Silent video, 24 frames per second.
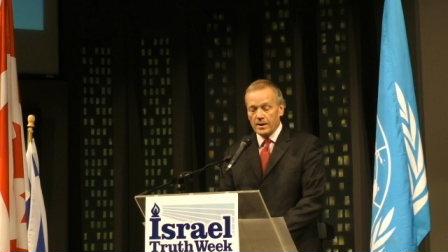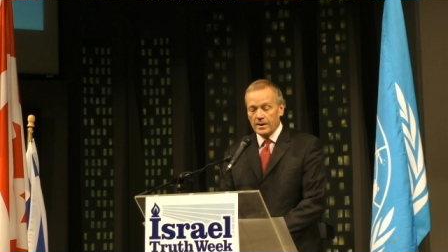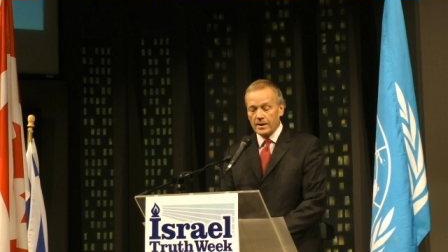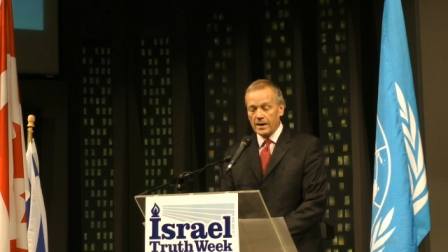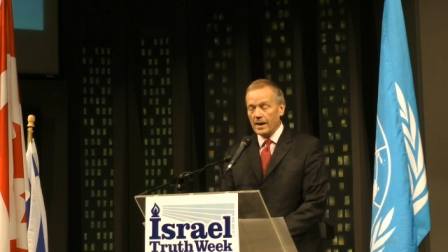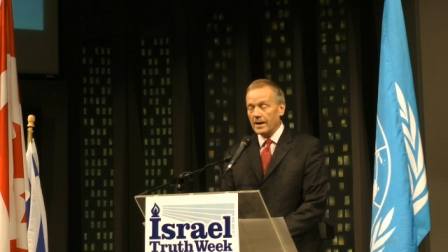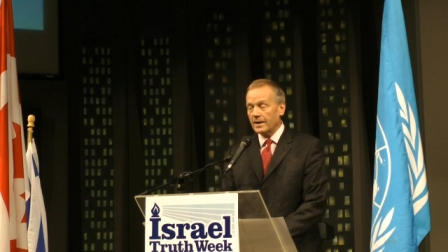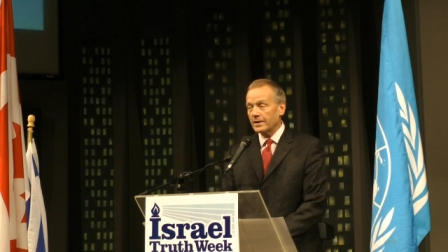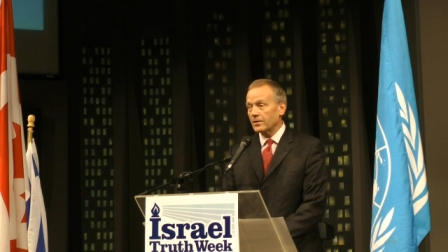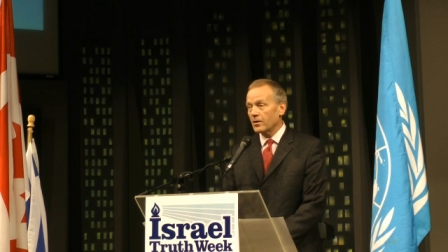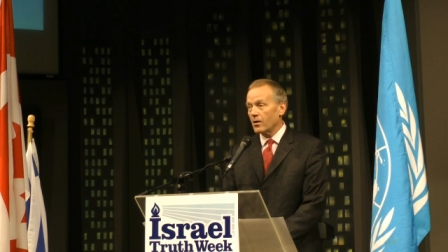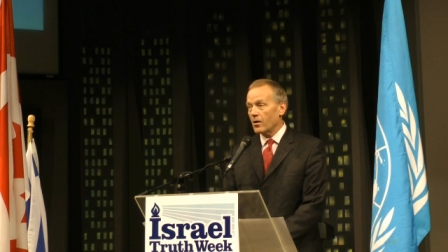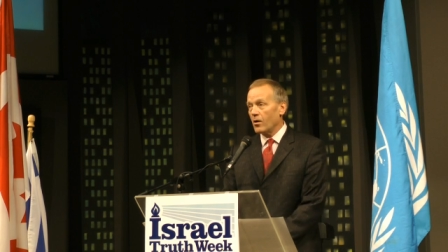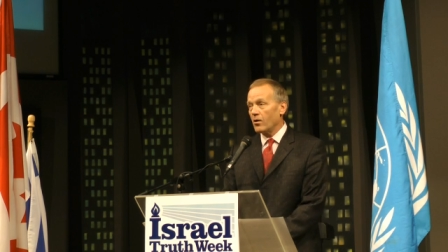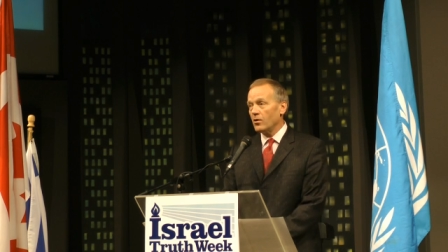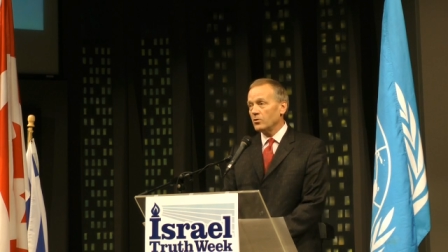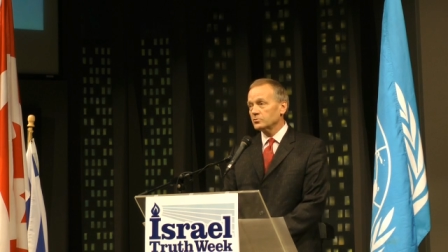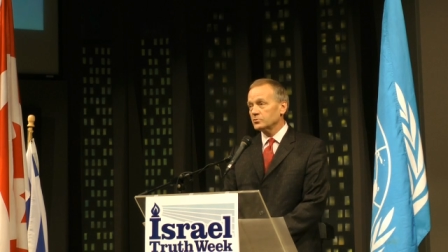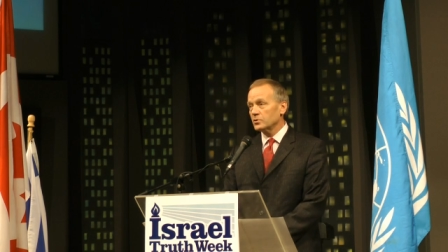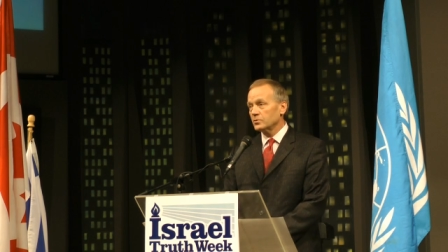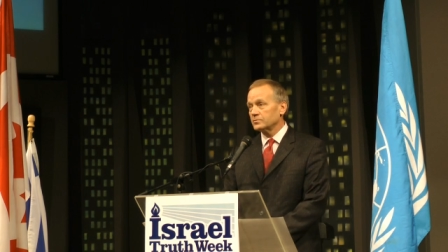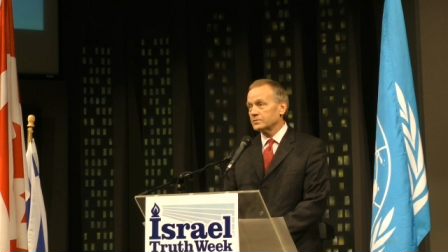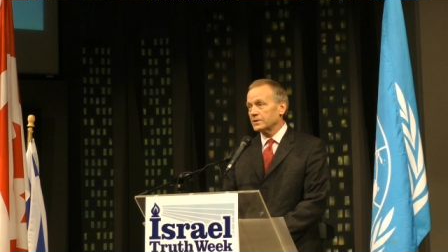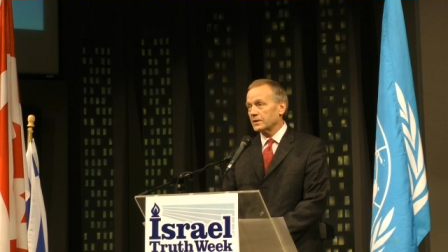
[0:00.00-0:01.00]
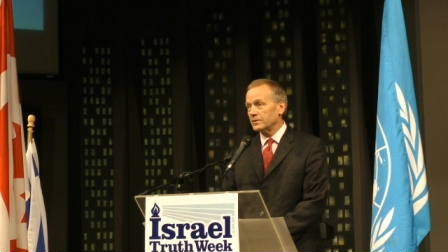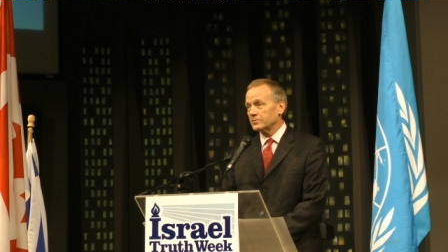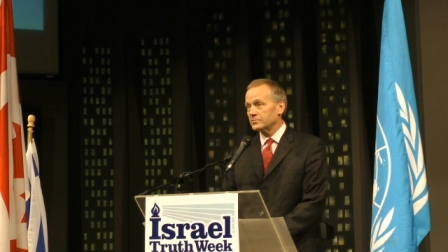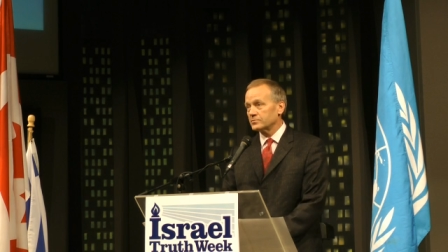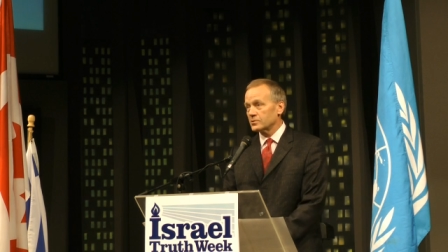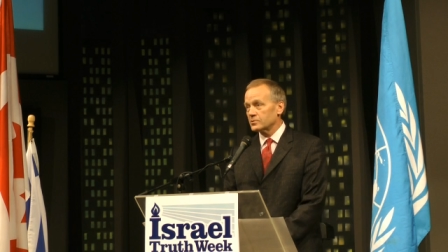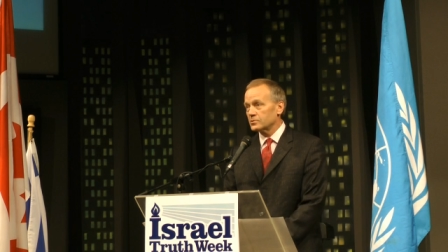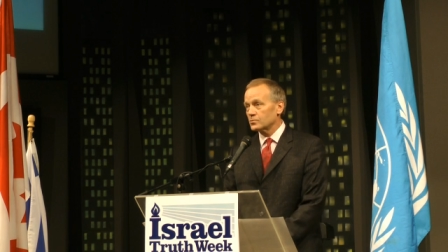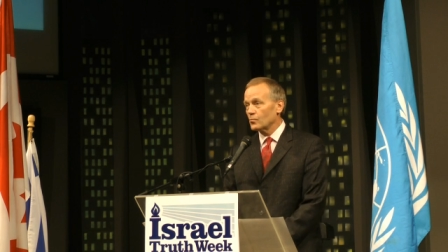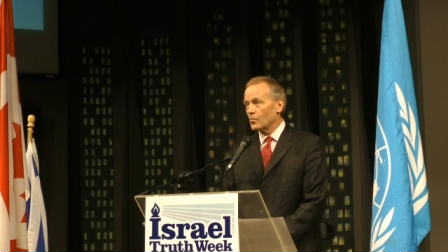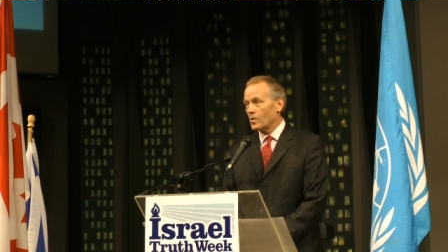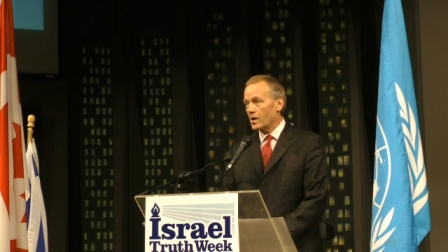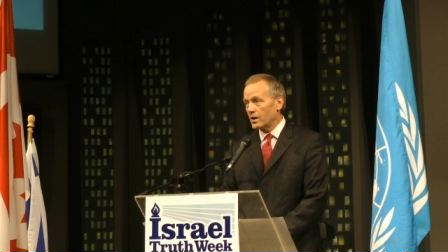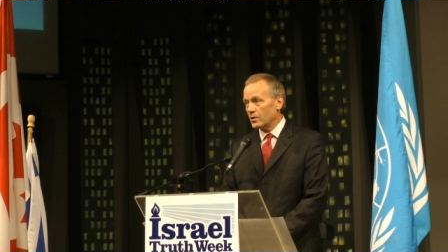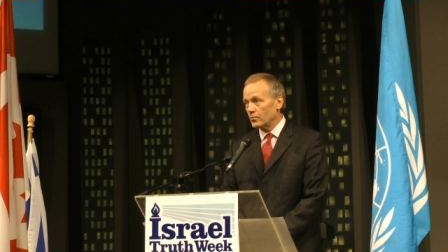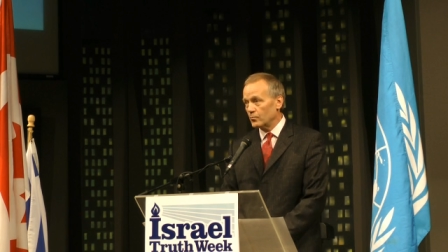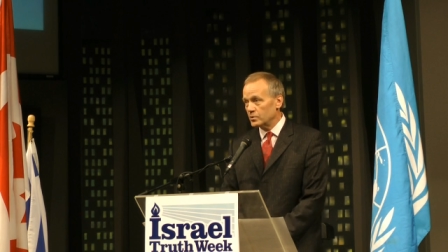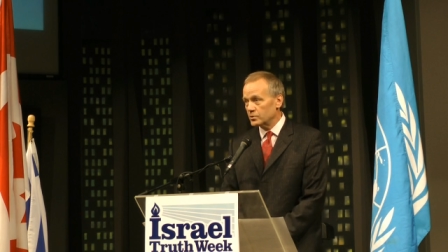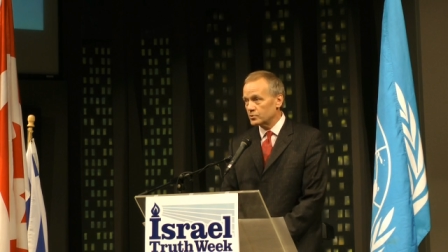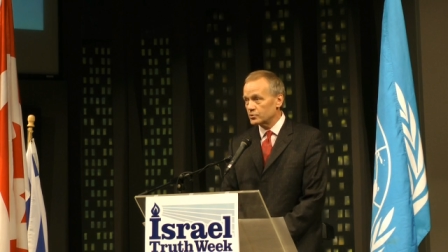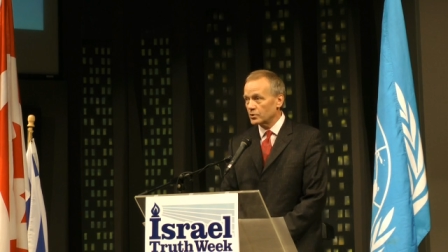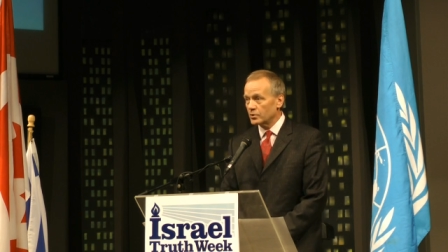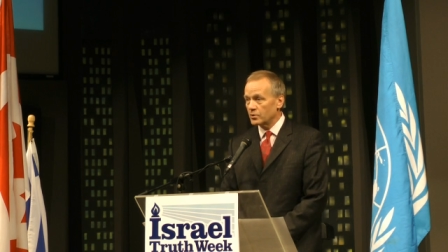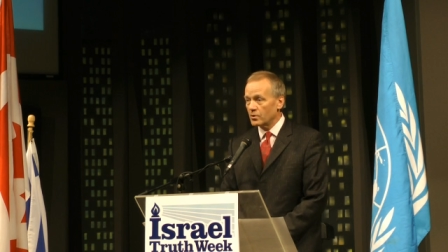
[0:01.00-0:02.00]
N A G also tells us why
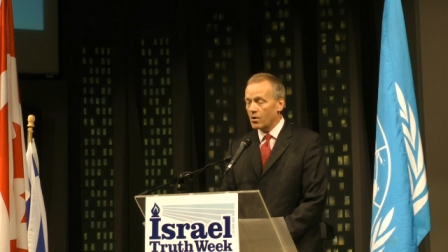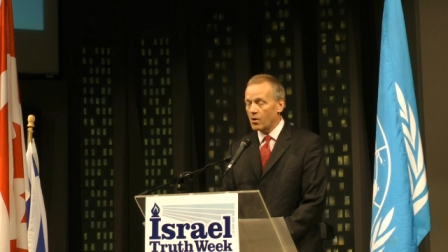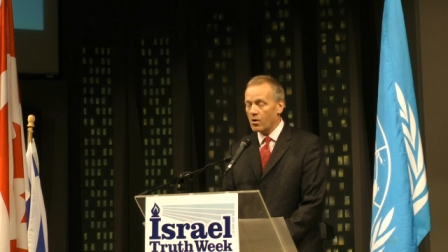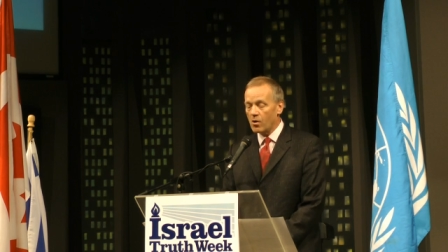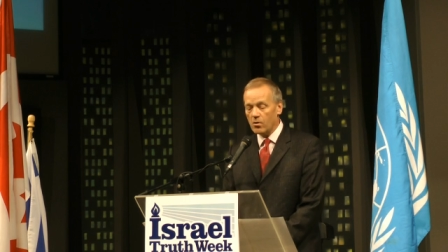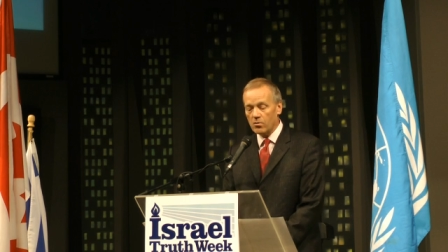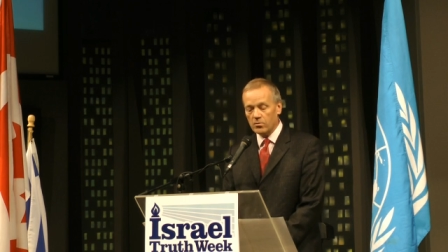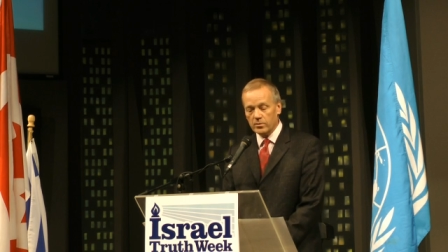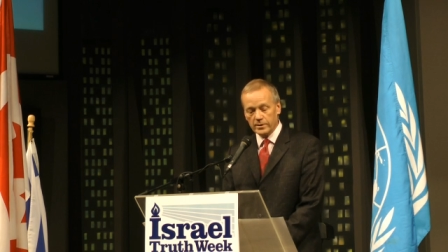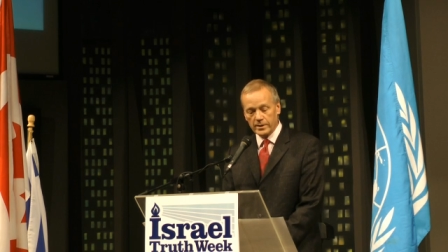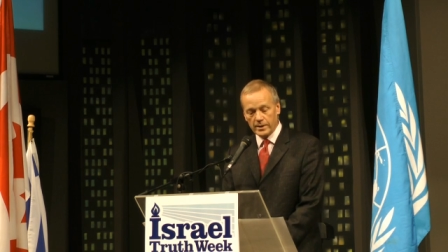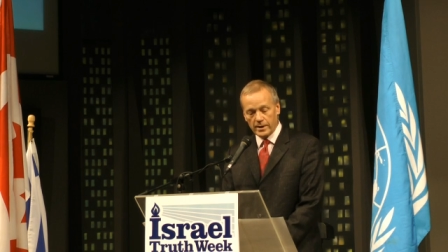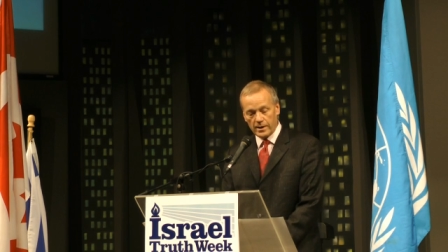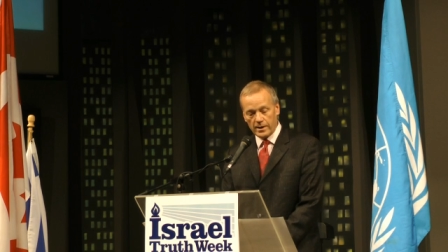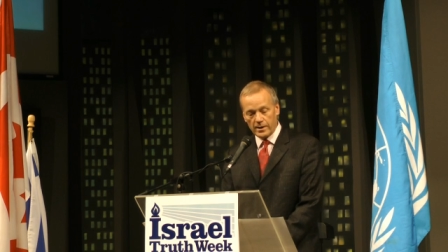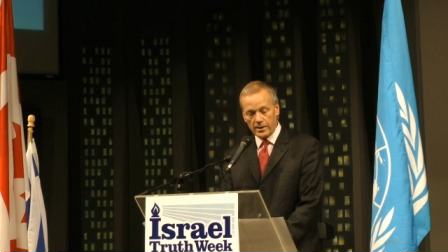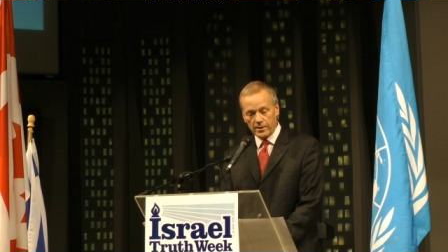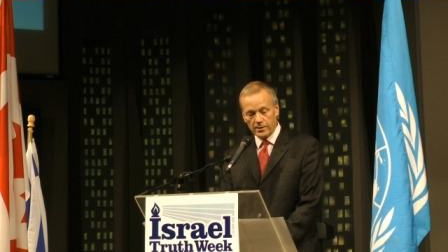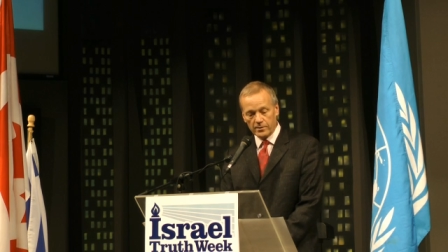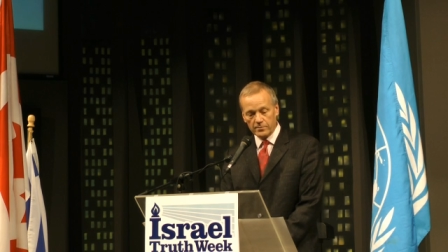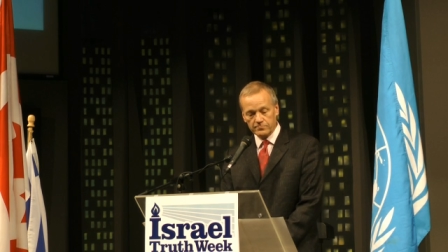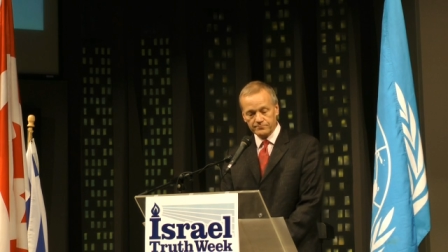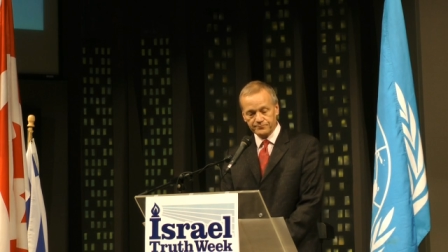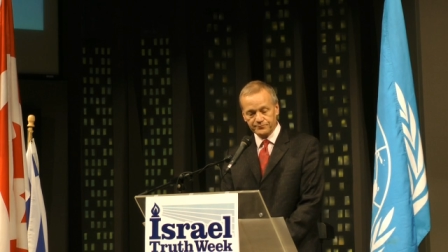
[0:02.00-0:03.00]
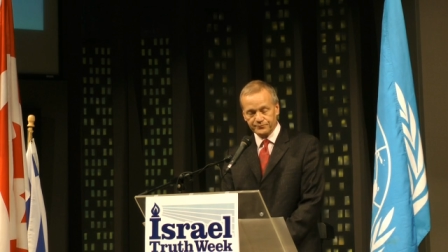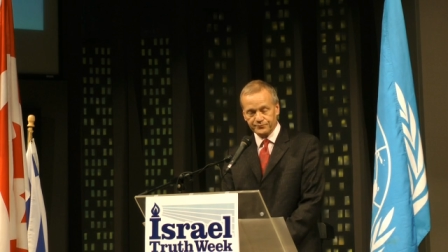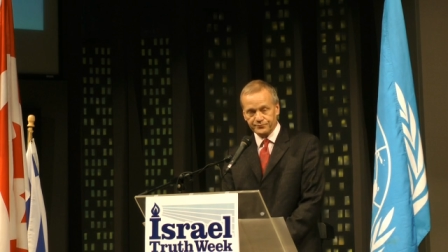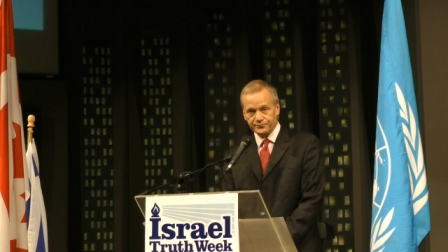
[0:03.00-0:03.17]
we should all care.